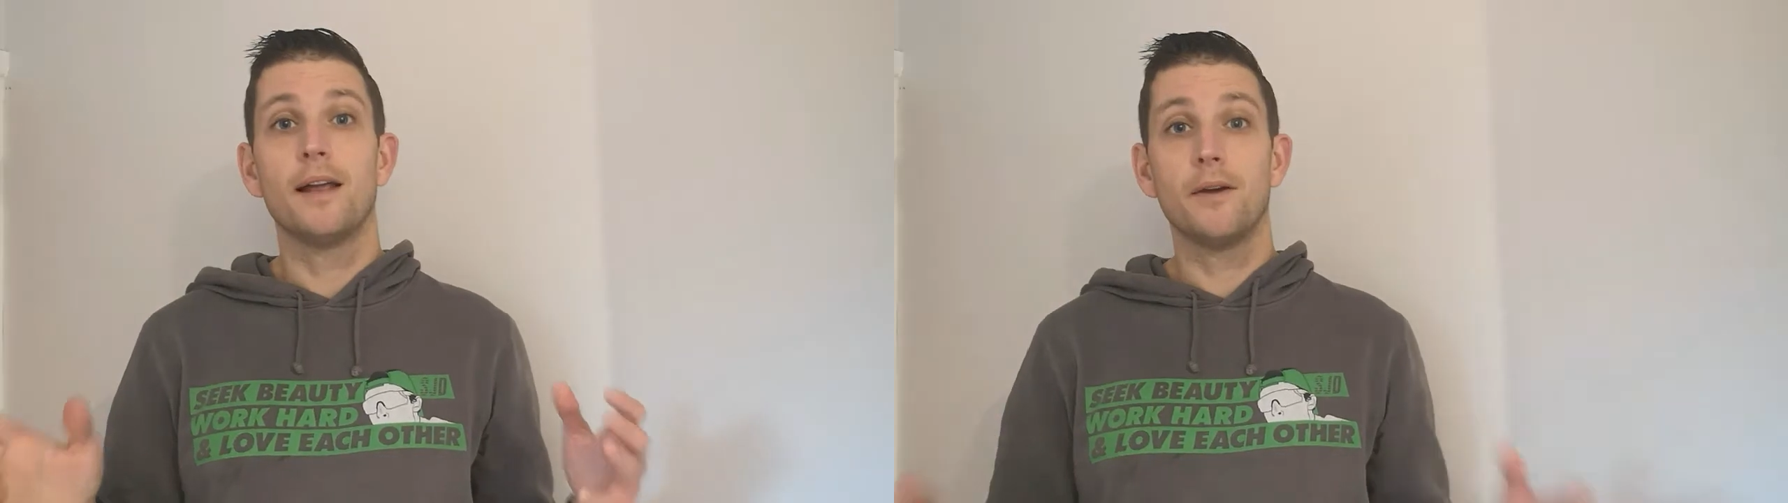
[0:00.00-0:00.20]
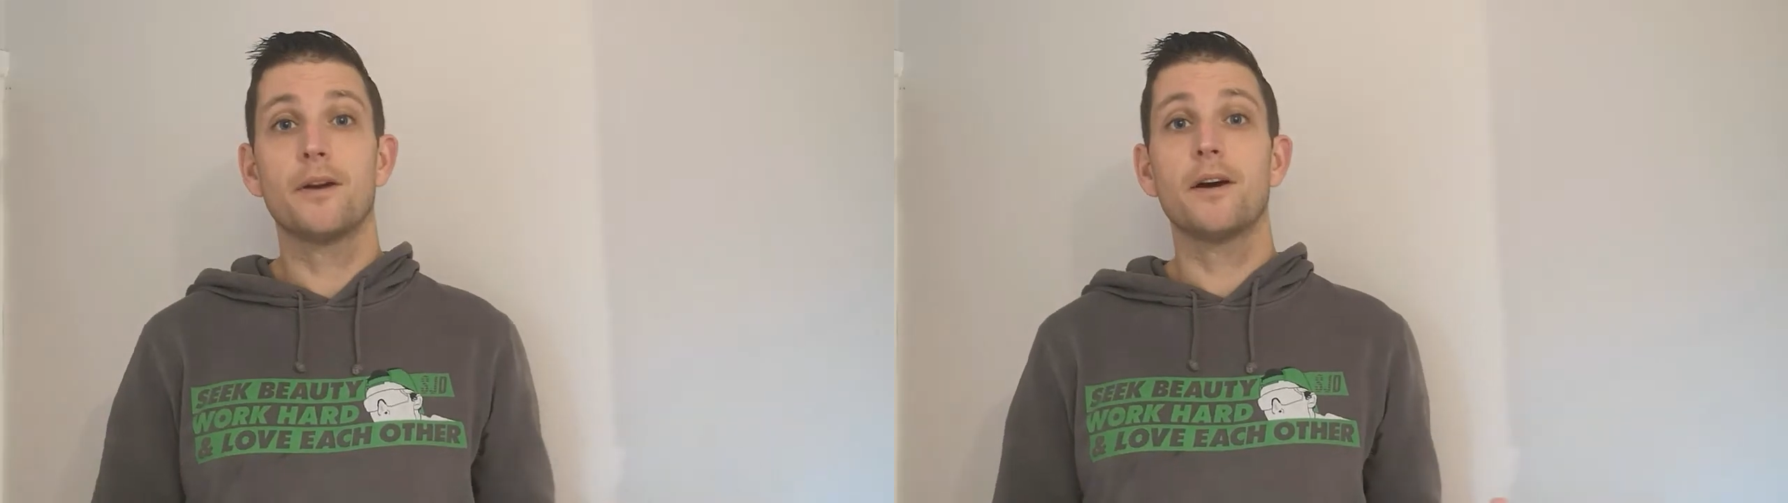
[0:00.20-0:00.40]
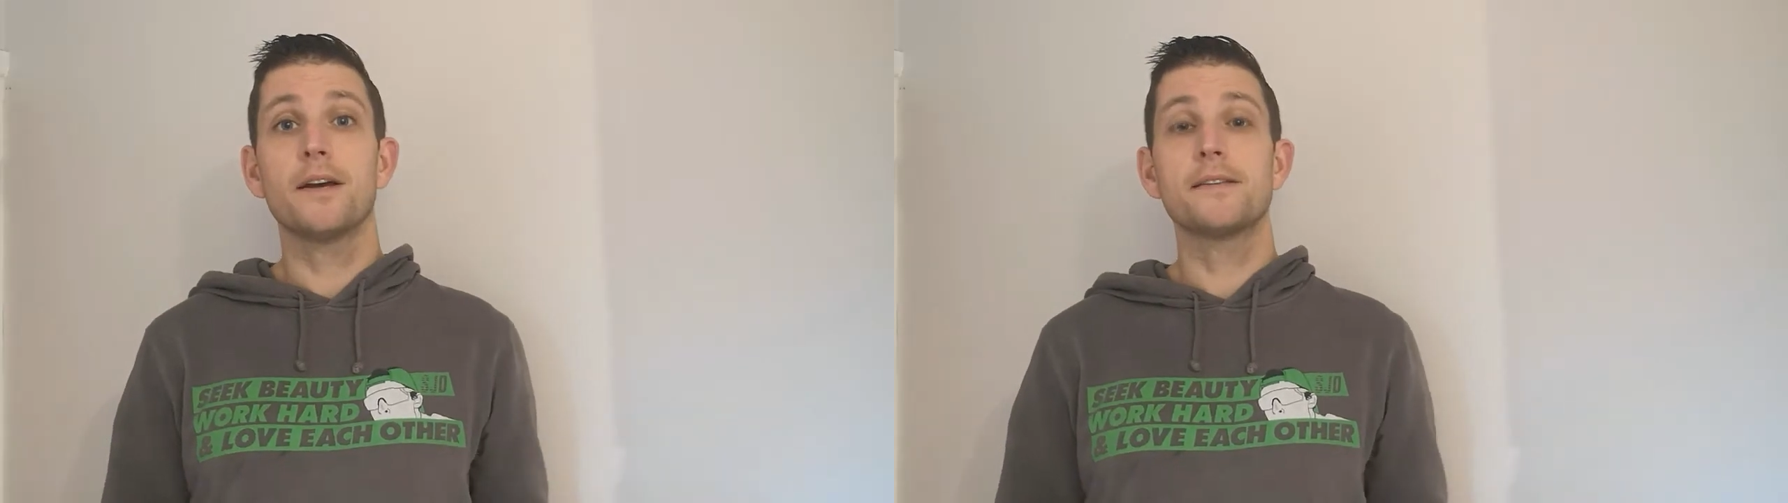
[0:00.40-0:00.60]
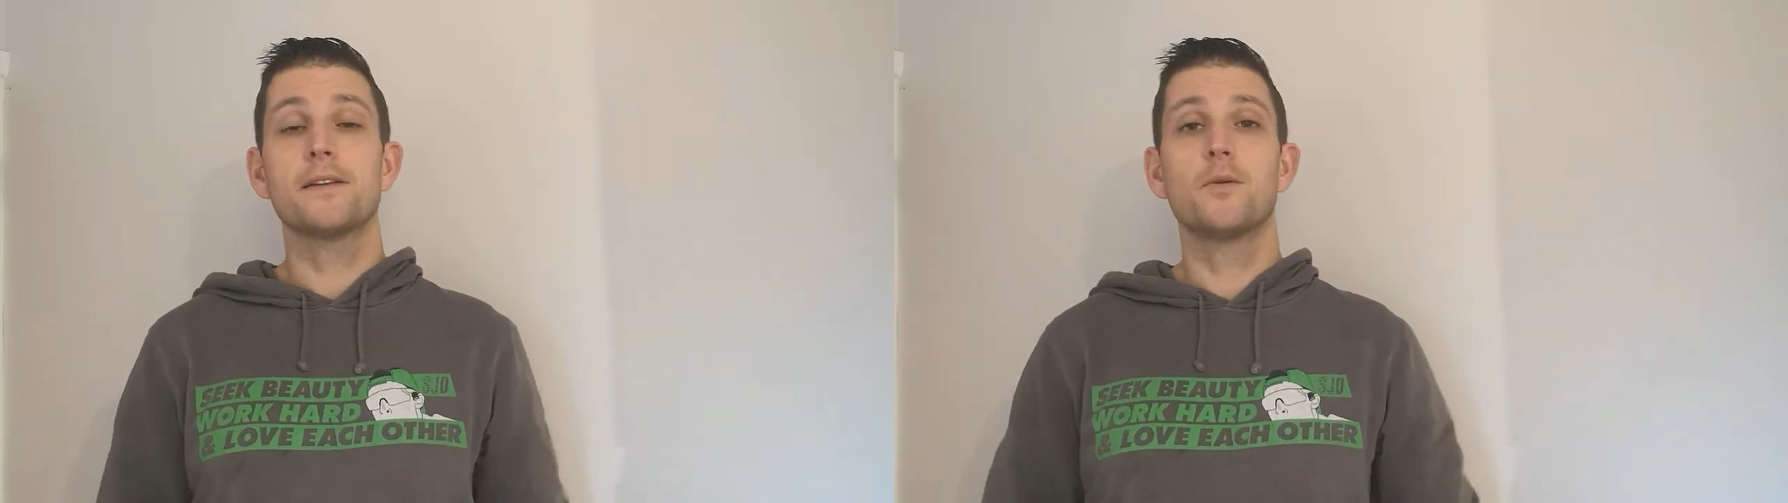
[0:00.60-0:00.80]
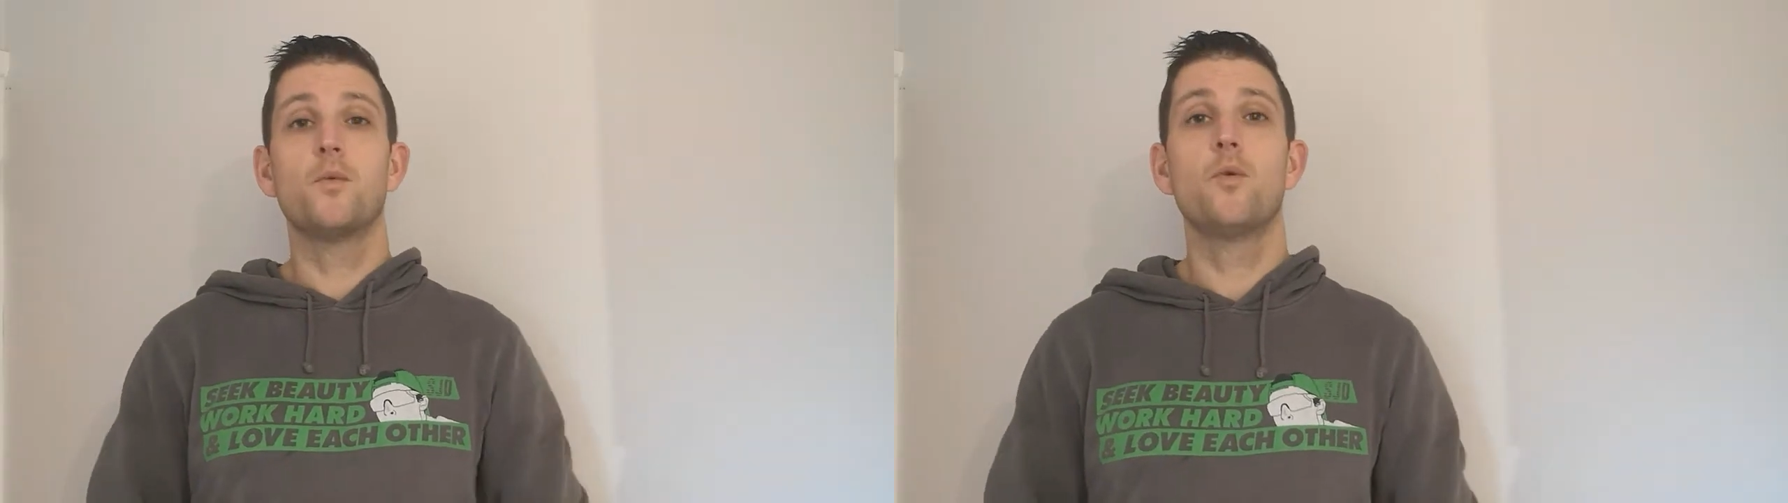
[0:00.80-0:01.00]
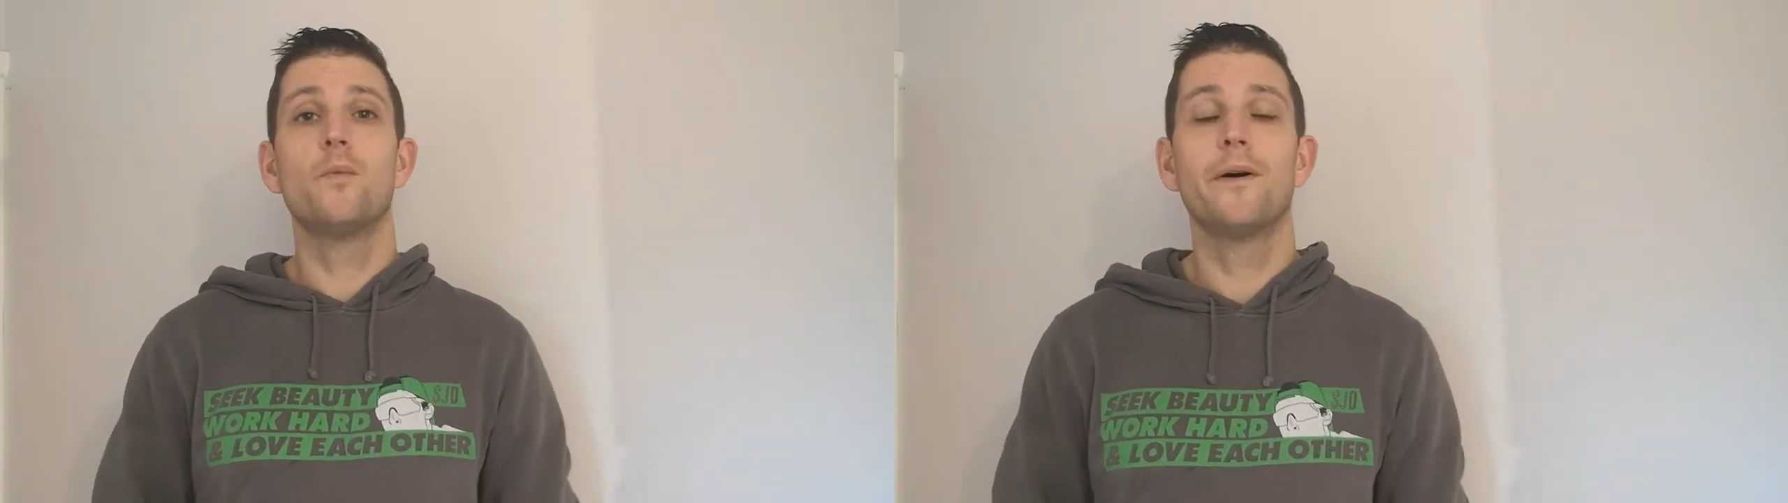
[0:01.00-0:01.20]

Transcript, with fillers: Hello guys, and a warm